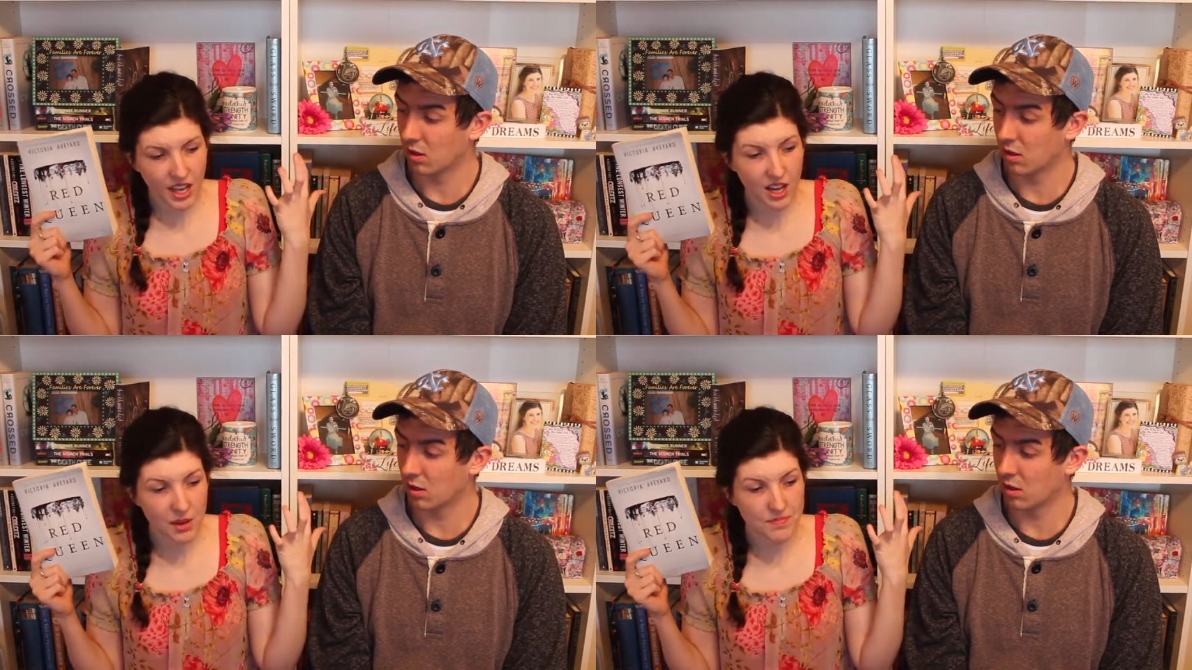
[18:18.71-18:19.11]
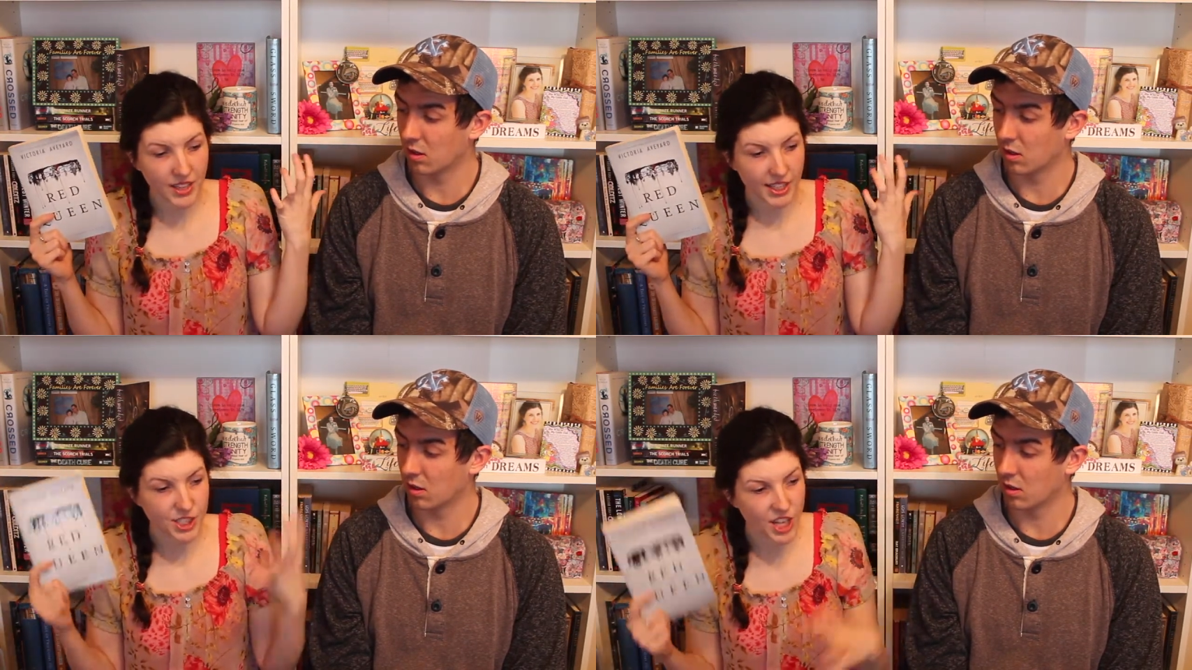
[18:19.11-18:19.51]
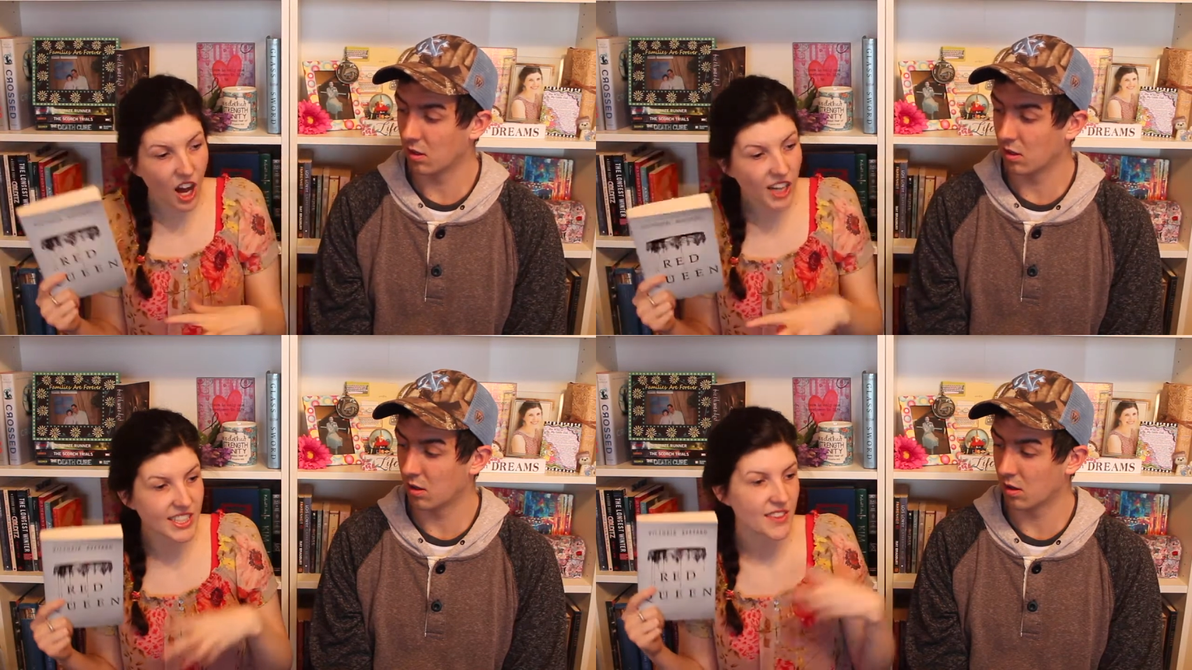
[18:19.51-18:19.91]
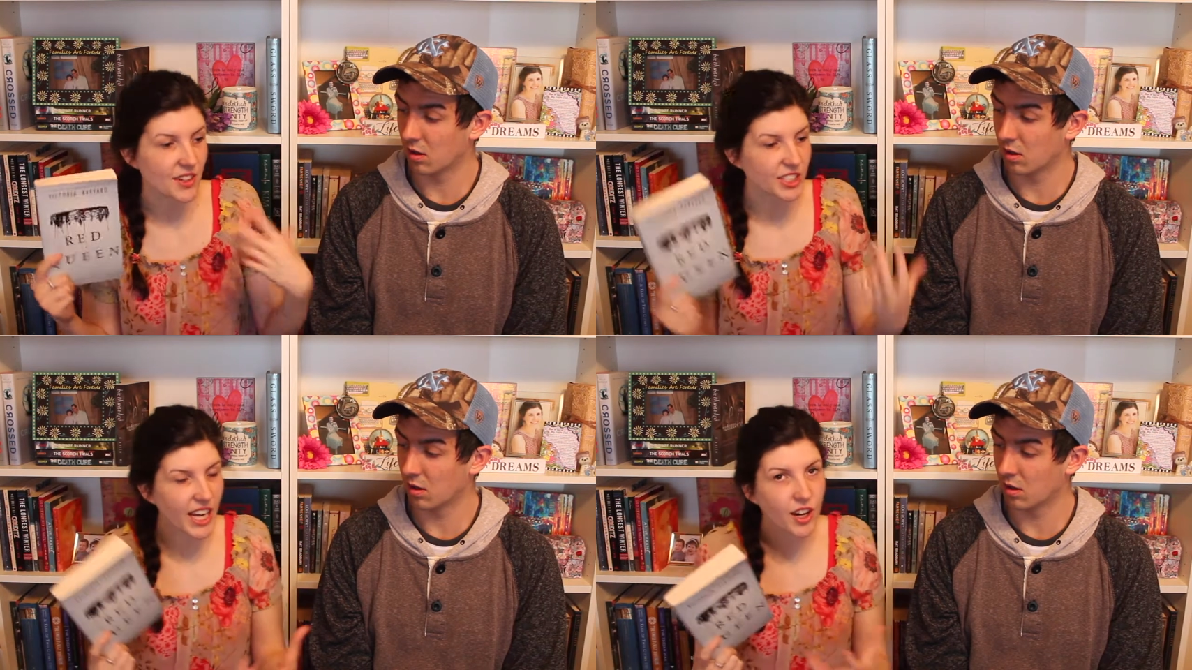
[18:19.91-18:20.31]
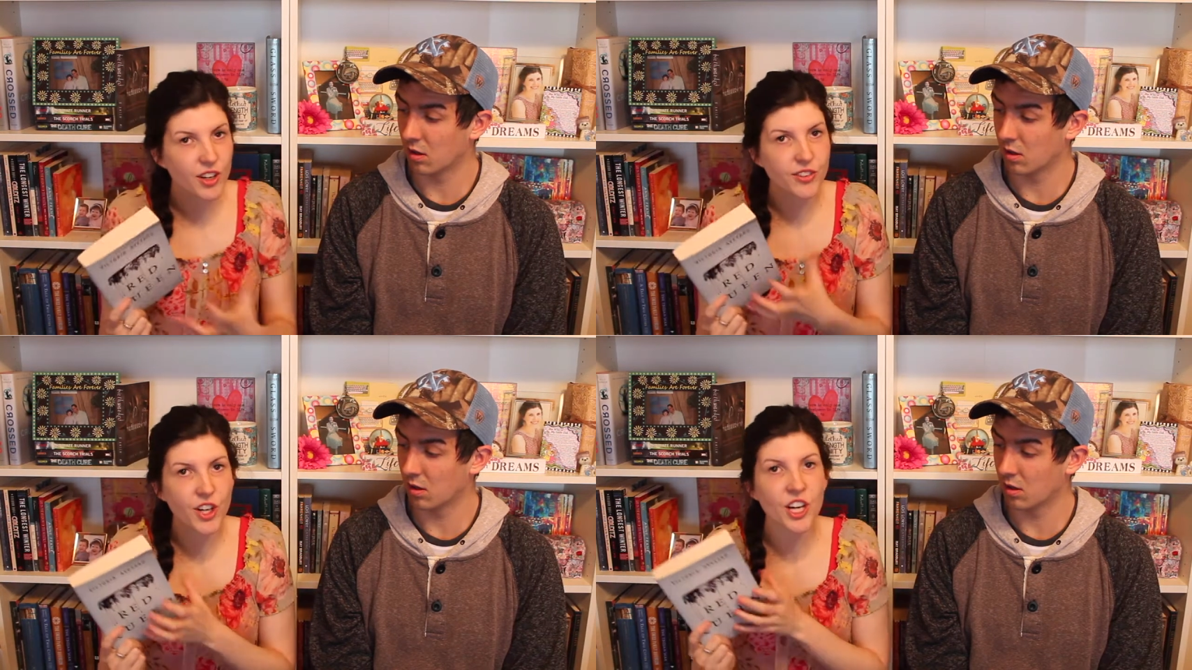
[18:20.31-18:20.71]
Speaker 1: Um, like shocked, and they're
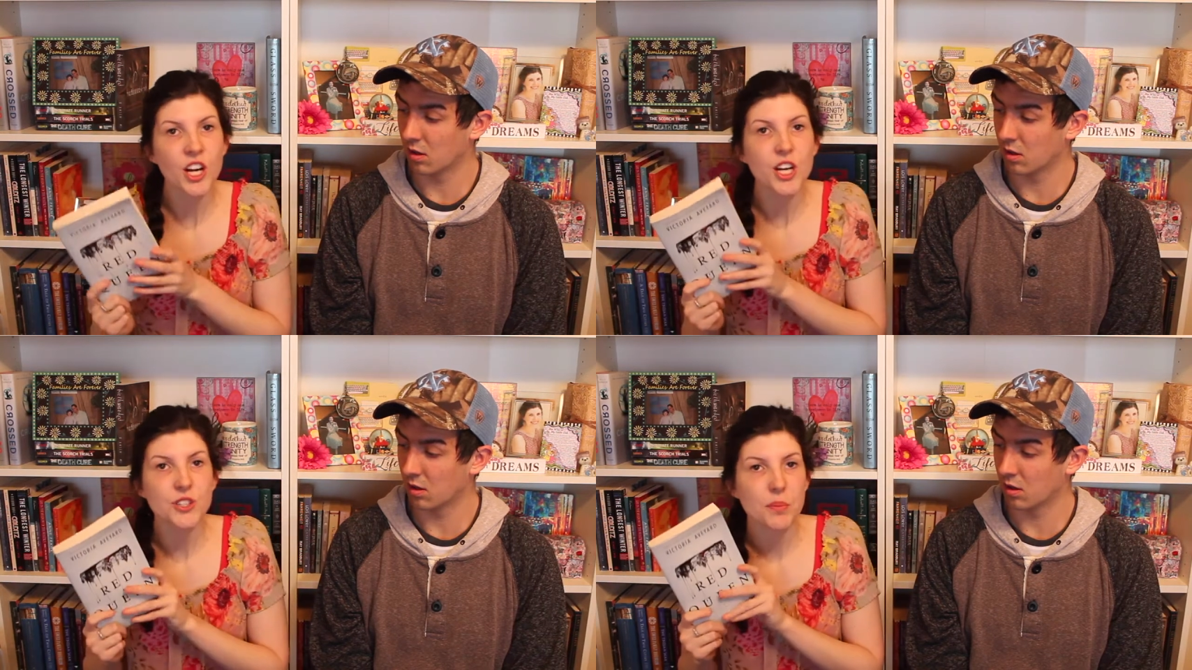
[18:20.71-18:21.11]
scared of her,